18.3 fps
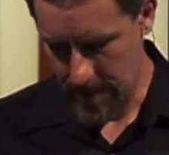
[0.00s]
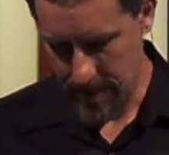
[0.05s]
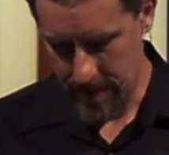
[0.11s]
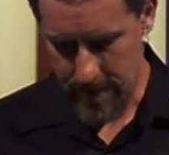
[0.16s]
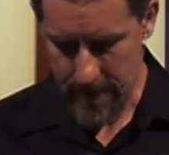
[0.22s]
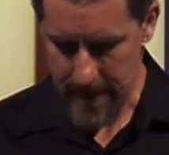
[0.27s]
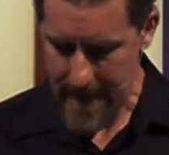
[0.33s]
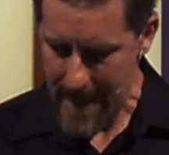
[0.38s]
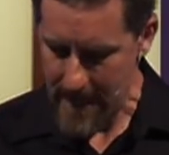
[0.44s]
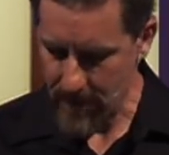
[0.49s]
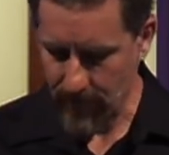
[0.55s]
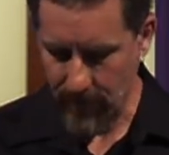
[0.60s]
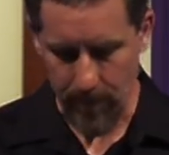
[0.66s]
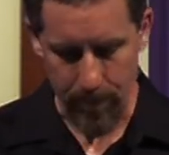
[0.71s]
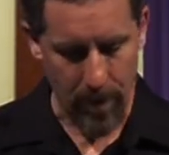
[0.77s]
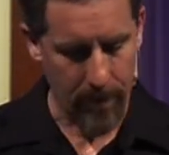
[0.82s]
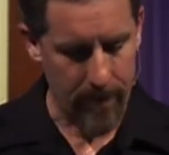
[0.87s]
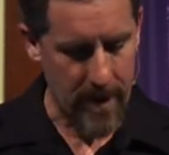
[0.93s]
Didn't ask
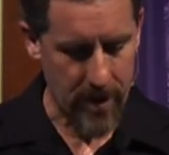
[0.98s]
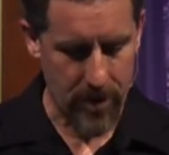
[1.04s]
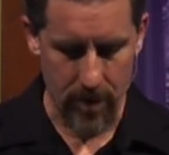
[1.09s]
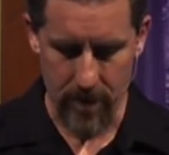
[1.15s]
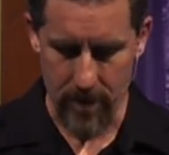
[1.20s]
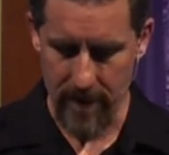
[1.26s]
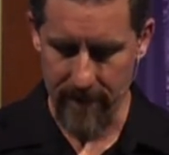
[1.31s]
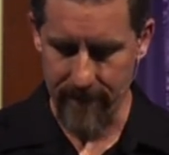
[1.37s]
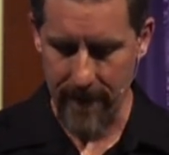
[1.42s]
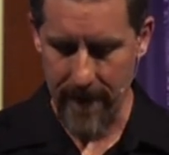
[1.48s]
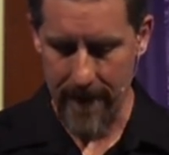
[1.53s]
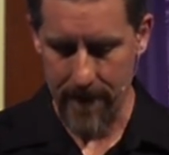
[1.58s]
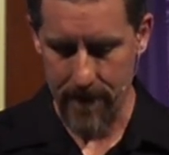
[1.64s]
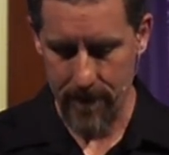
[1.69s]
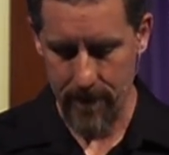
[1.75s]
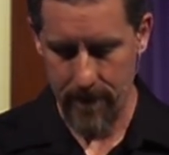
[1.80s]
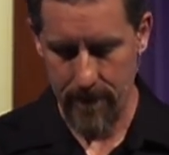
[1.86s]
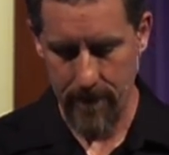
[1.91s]
for permission or
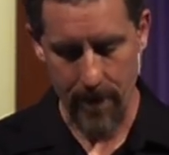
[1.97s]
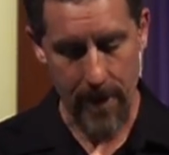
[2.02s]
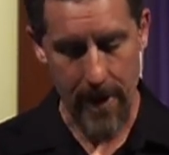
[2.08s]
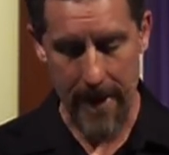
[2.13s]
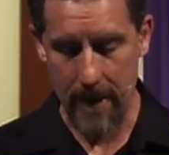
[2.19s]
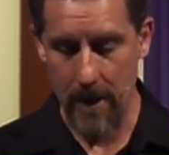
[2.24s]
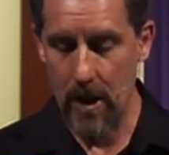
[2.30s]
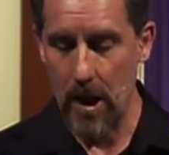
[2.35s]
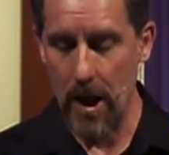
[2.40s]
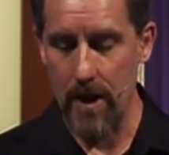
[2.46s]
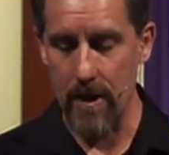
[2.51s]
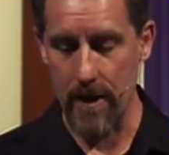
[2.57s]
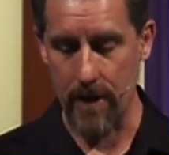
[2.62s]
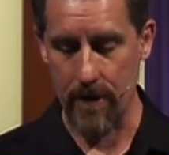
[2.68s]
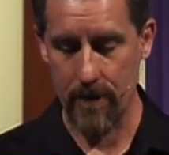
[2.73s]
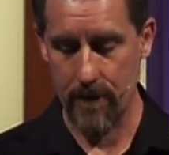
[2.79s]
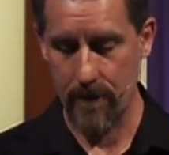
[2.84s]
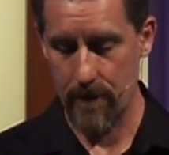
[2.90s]
advice. Thank
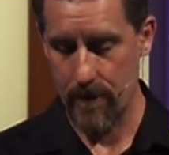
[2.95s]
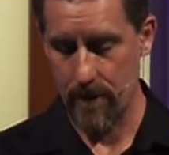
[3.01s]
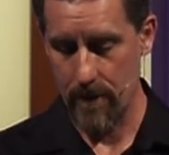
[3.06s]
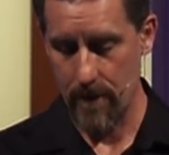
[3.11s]
goodness.